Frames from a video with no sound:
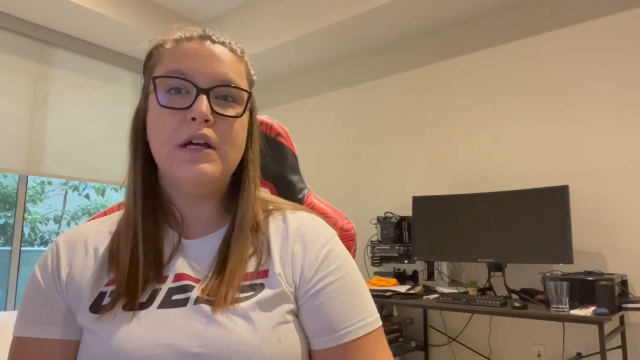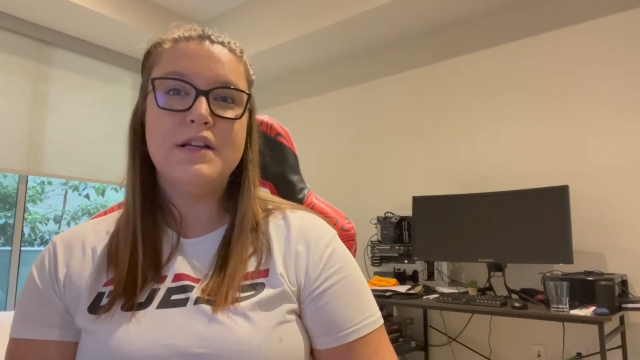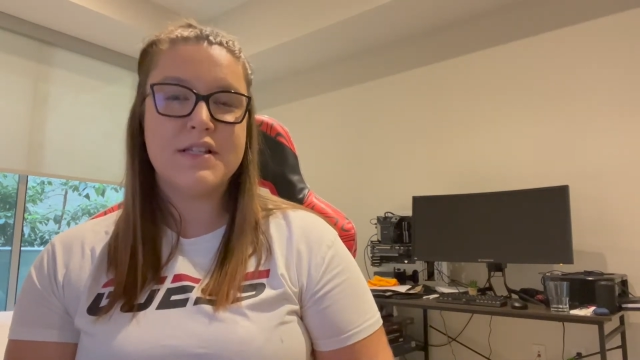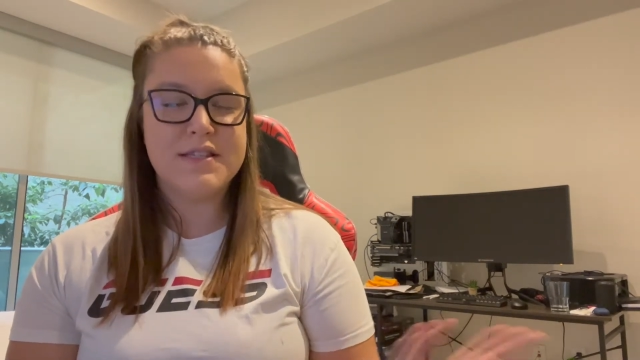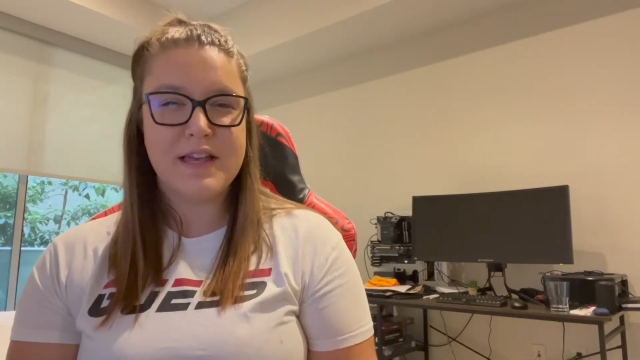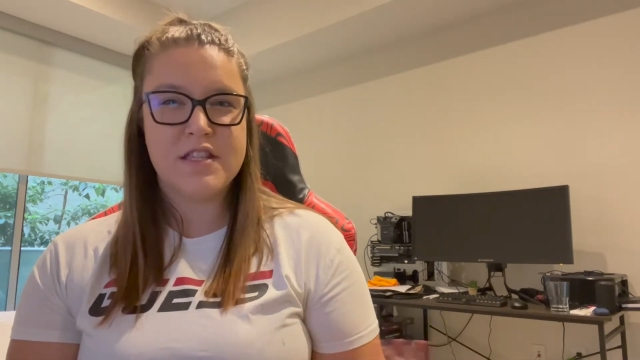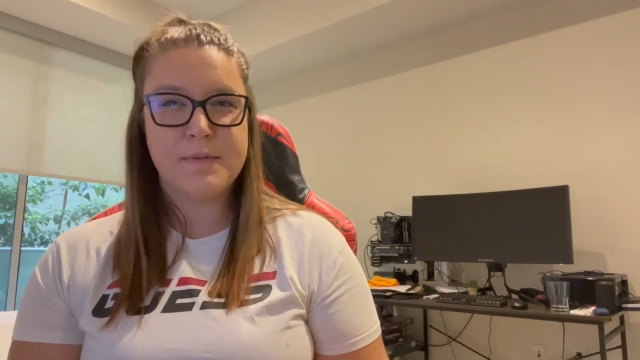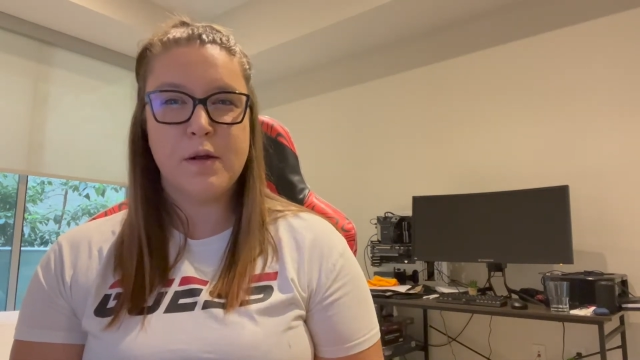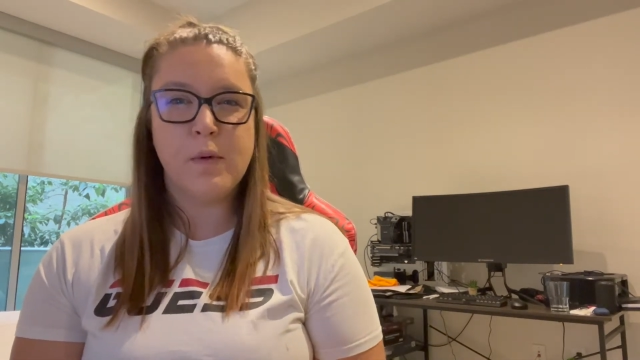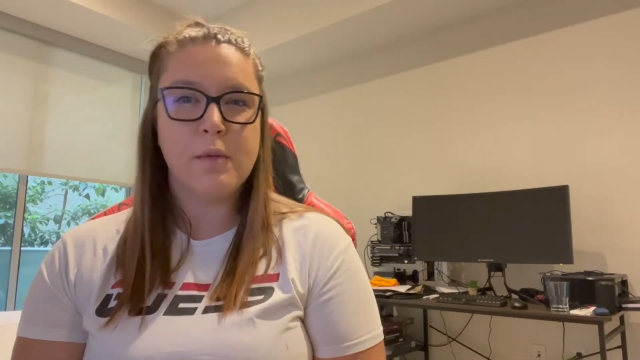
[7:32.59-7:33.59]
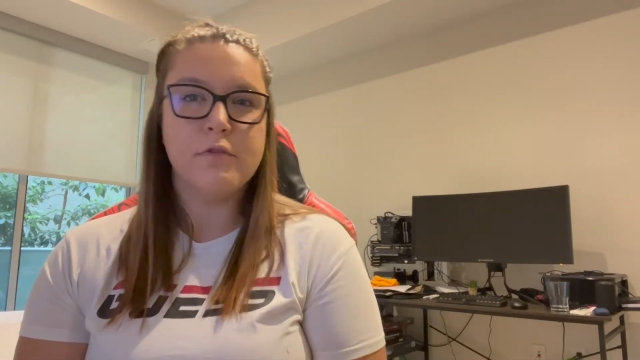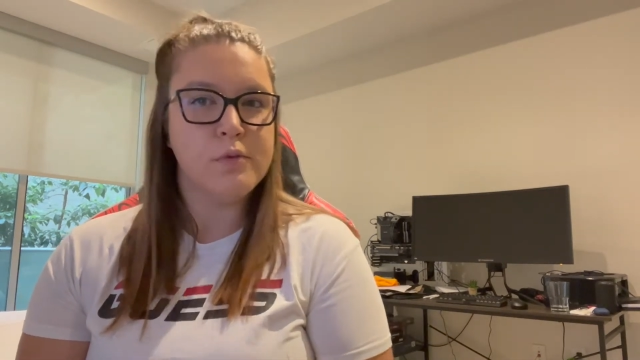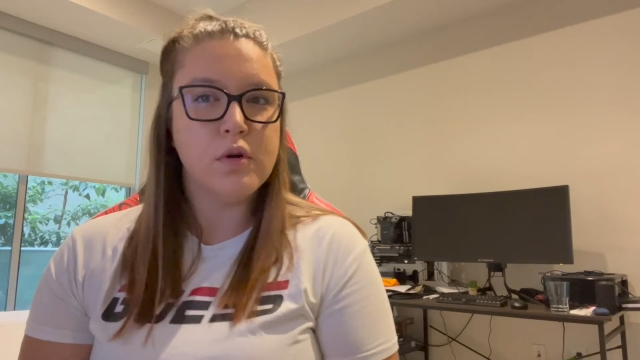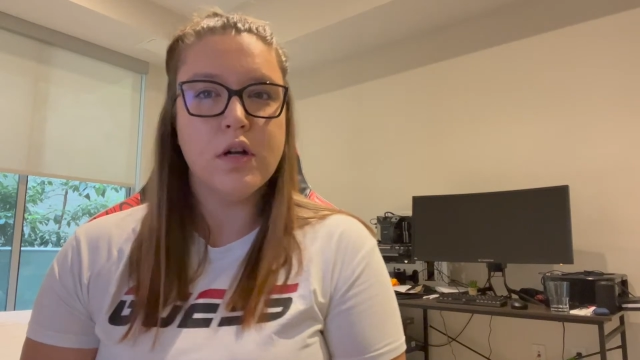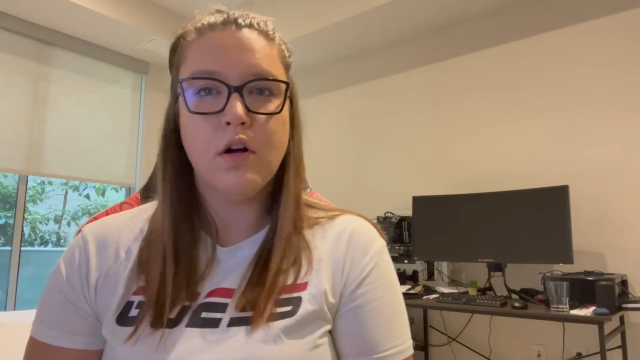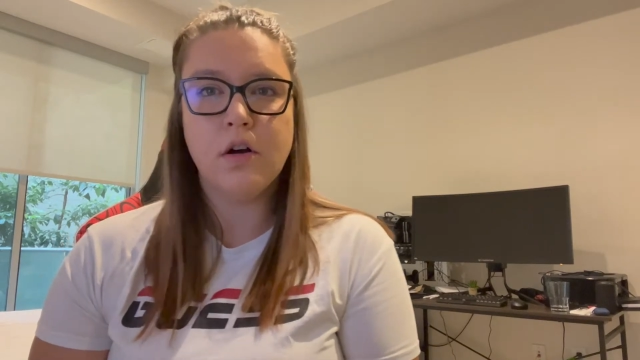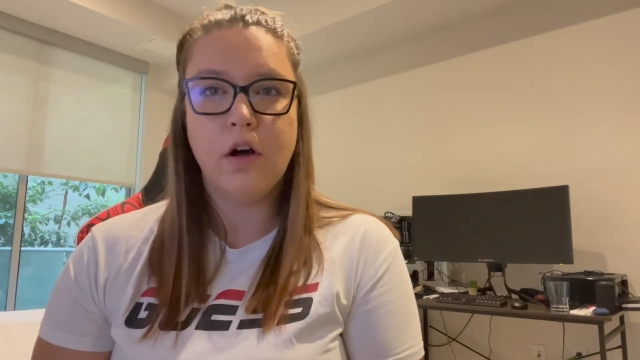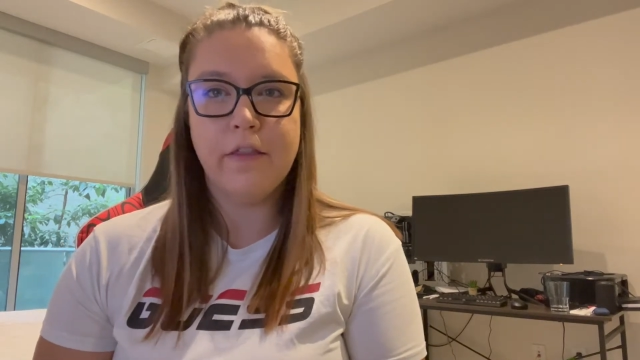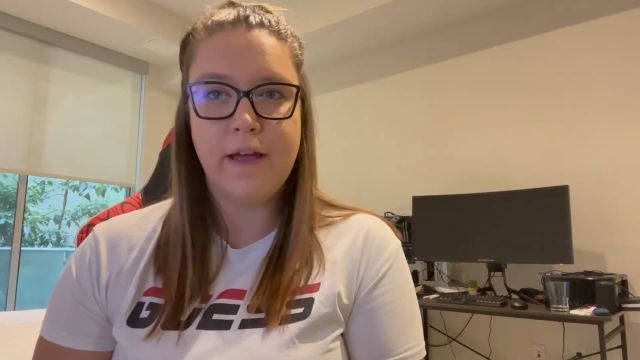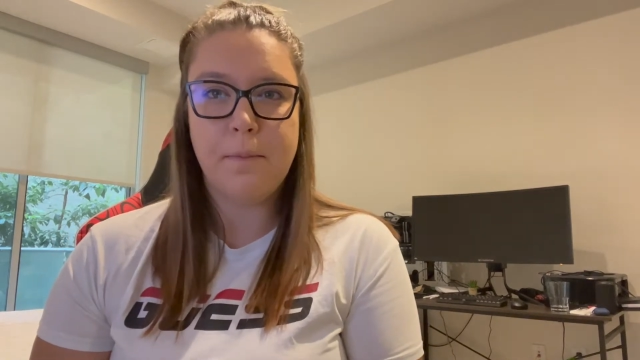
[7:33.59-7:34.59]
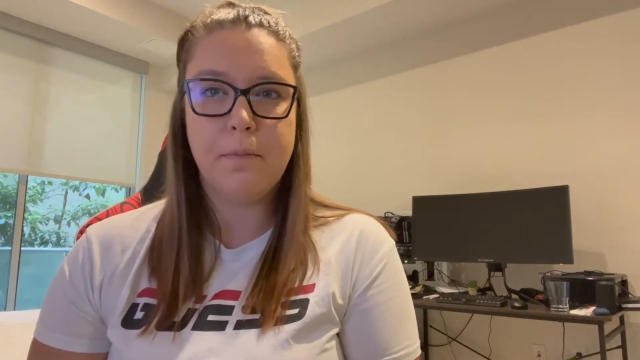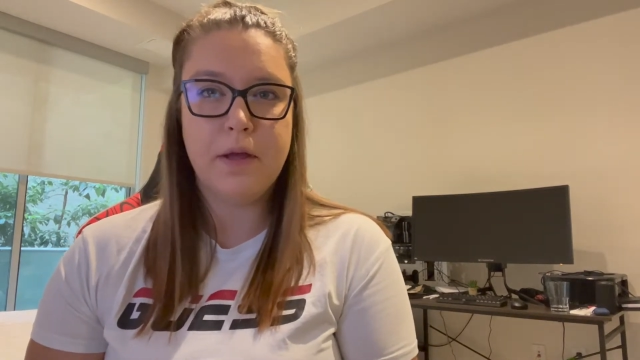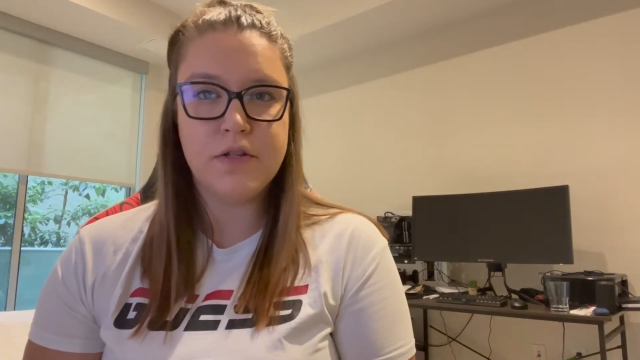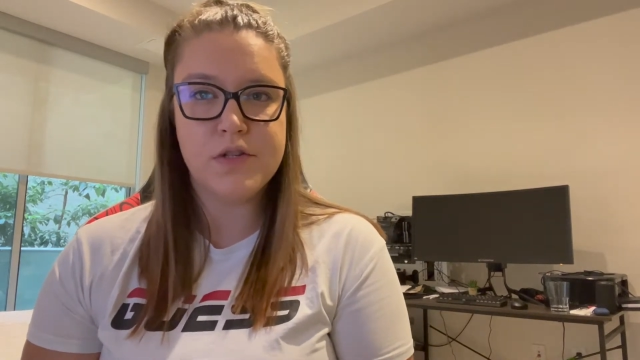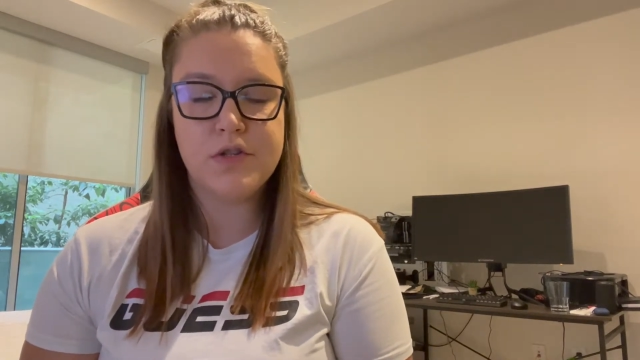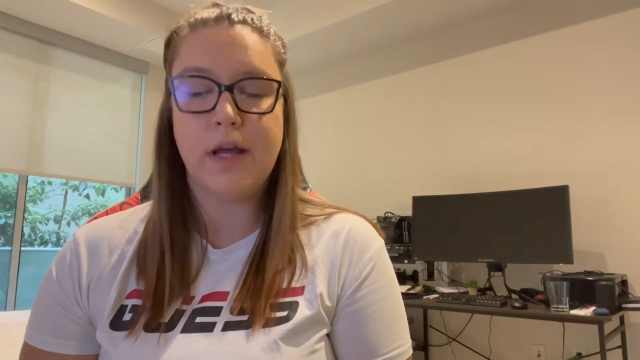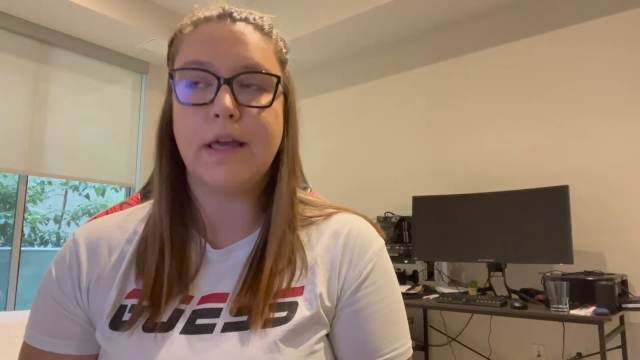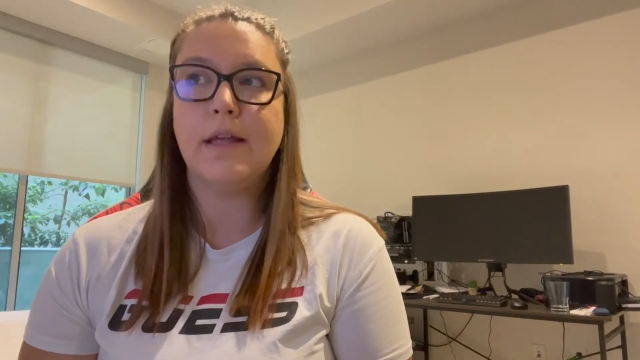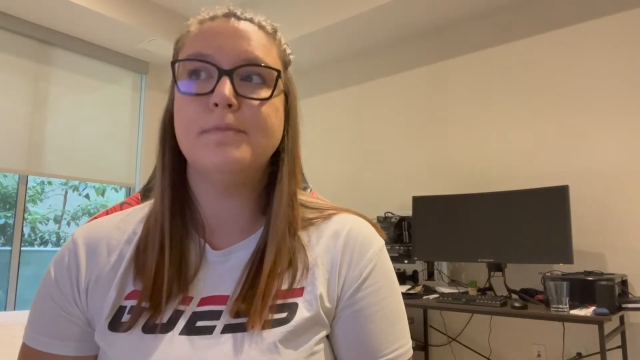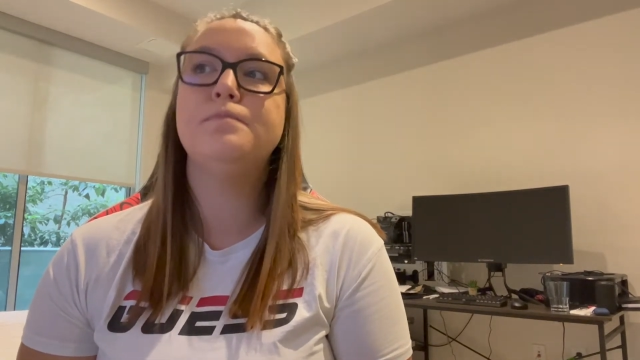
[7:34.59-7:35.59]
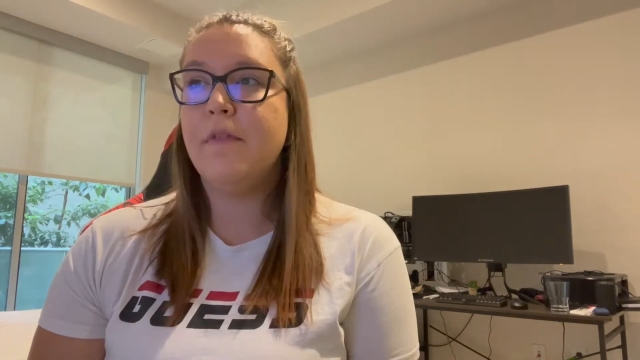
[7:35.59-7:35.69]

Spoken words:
since that's about a week before, I'll call them and just check in.